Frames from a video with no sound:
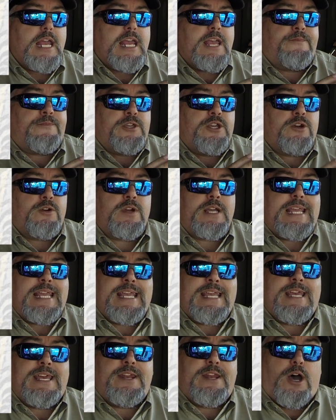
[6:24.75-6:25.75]
If you're
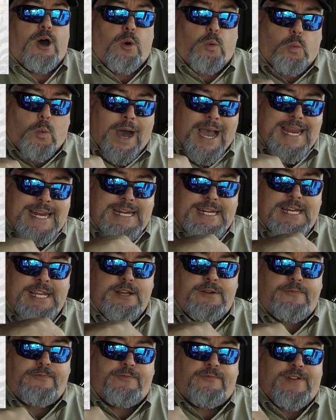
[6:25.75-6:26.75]
in a
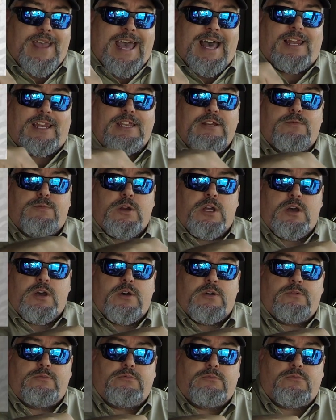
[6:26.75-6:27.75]
windy valley
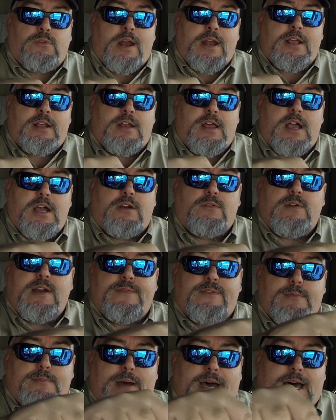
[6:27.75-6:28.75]
road running along a
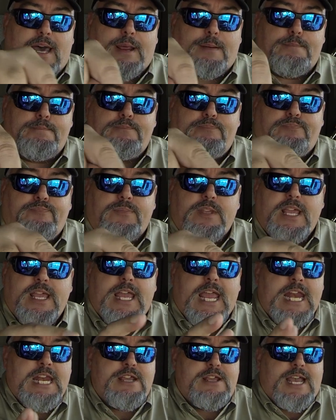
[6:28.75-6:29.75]
river bottom
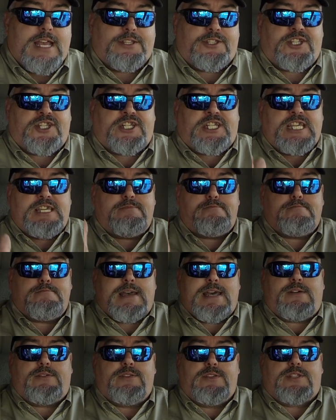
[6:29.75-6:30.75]
and you got steep
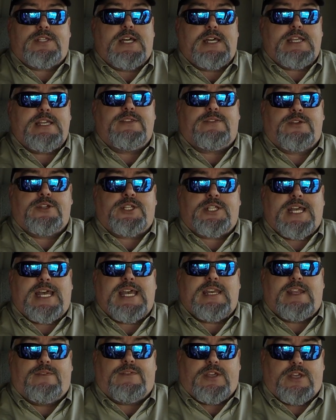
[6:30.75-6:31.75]
mountains on either
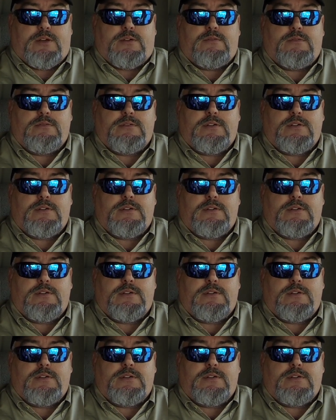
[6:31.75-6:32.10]
side of you,